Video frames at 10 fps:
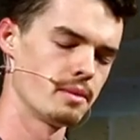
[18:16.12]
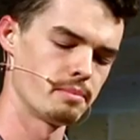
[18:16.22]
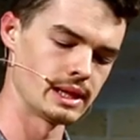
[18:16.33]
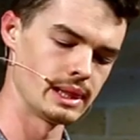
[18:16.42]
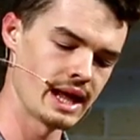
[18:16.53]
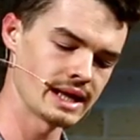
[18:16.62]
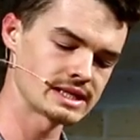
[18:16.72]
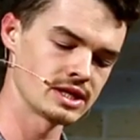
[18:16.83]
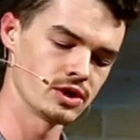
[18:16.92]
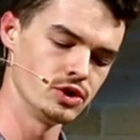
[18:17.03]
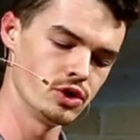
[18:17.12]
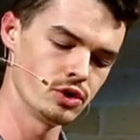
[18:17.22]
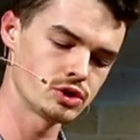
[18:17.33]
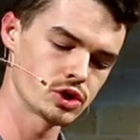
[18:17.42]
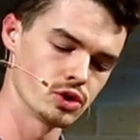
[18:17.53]
but unless
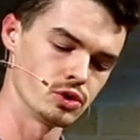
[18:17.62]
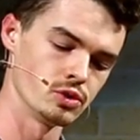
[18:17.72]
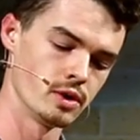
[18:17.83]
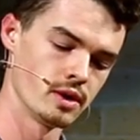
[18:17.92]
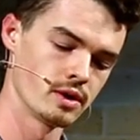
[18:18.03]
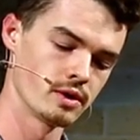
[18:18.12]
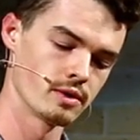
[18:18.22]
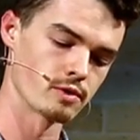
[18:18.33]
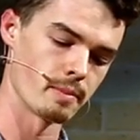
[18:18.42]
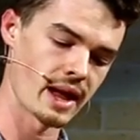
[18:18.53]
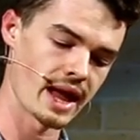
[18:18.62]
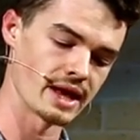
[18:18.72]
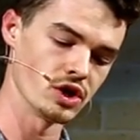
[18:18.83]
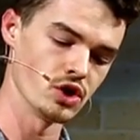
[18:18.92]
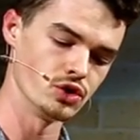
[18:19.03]
you too
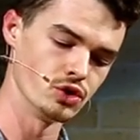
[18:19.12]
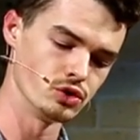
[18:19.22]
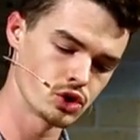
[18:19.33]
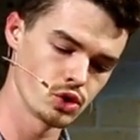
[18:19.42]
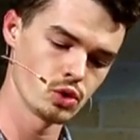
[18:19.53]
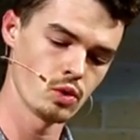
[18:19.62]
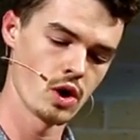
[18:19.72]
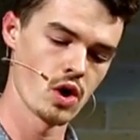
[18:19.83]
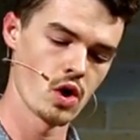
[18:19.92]
repent, you too